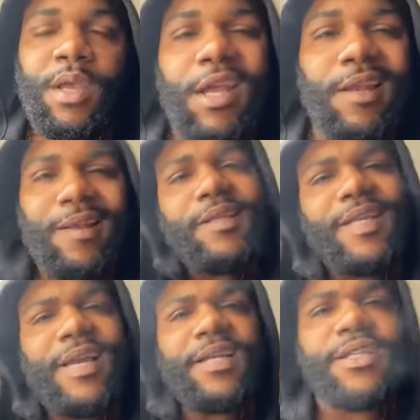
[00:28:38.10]
And then the
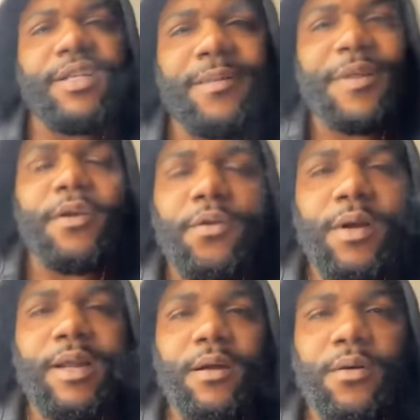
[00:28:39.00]
same shit'll be
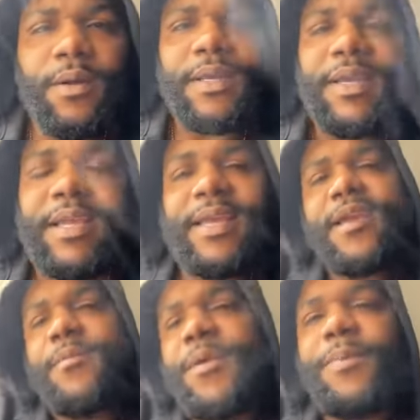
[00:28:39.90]
going on. And then
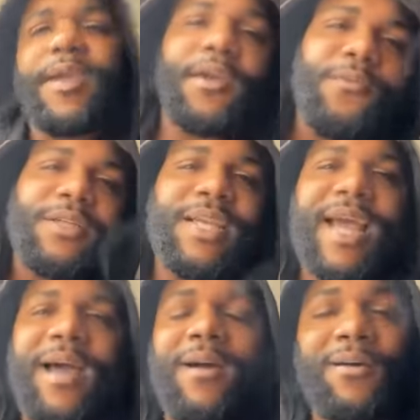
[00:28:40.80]
they'll be picking with
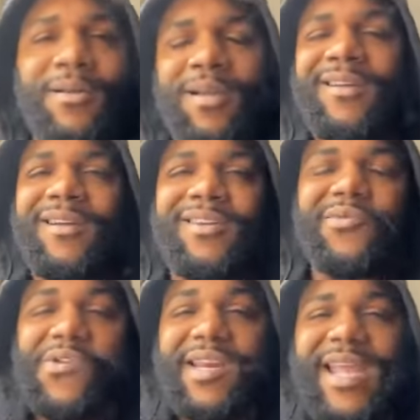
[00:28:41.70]
y'all
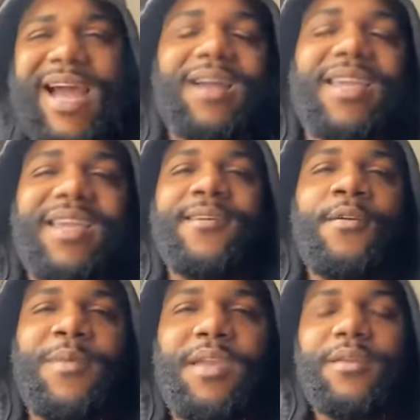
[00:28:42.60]
because one of y'all
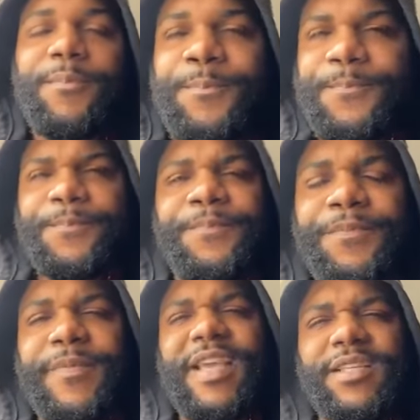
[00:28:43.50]
killed me.
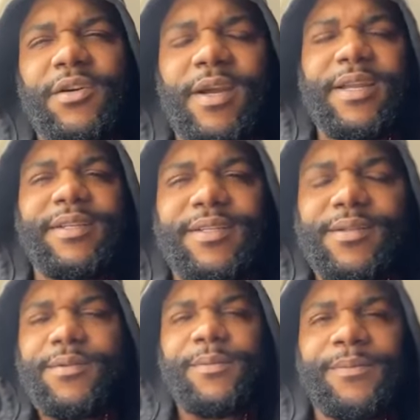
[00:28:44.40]
That's
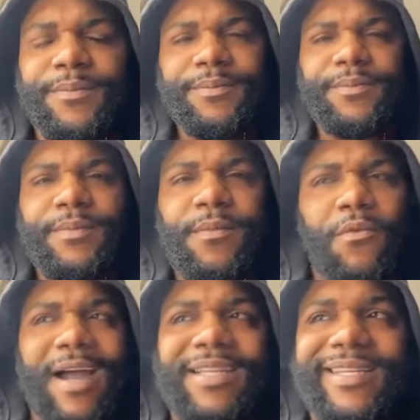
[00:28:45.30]
crazy.
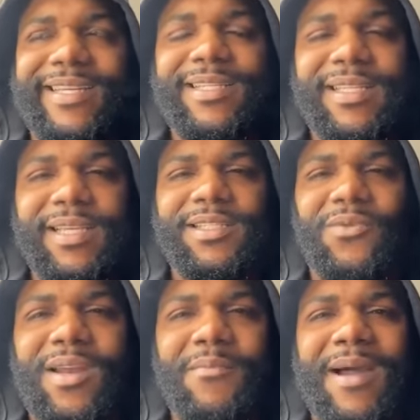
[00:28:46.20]
Watch this. It's
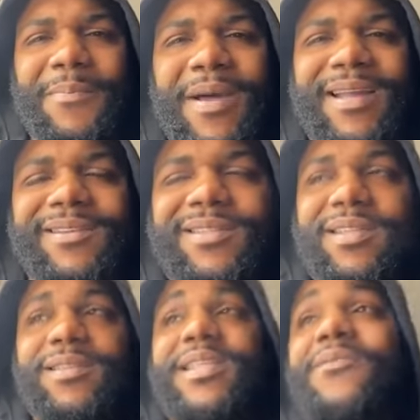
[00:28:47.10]
one of my
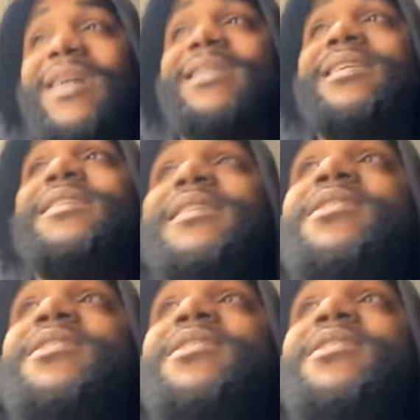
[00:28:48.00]
partners. See, watch this.